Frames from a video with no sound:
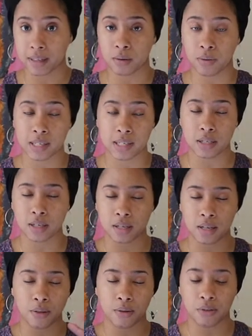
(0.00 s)
So this is just
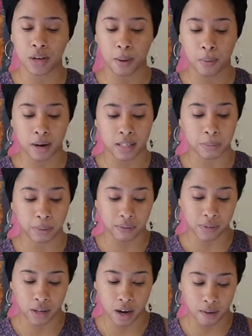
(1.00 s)
another thing I wanted to
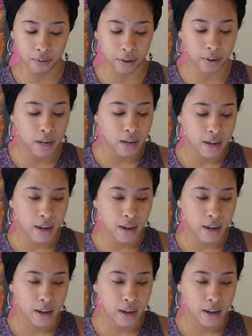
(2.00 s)
briefly cover.